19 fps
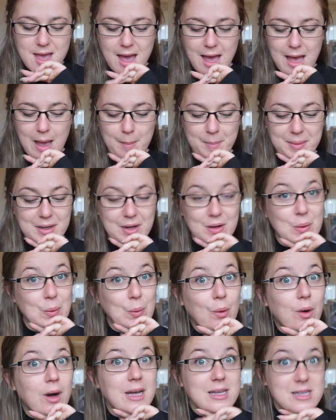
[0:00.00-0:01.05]
but got
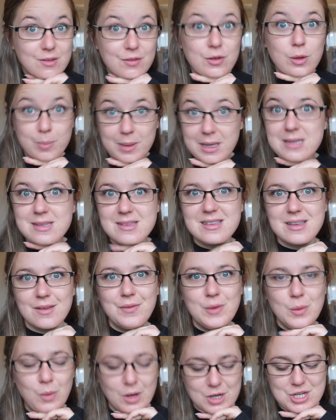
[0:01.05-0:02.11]
quite a few pieces if
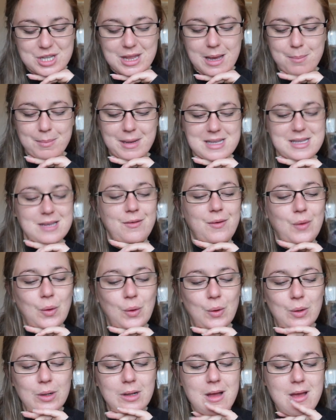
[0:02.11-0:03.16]
you watch that massive
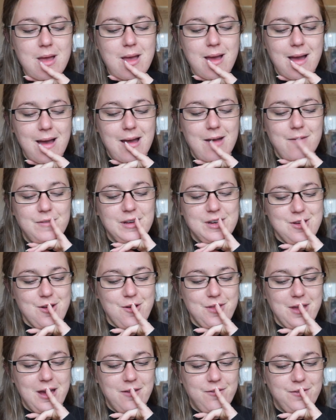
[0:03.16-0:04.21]
haul video
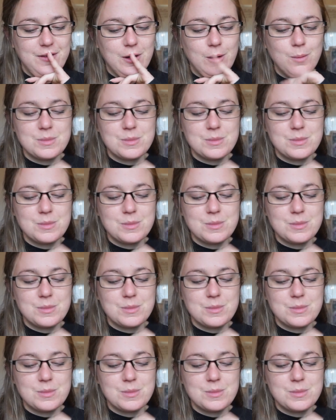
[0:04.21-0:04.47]
that I filmed.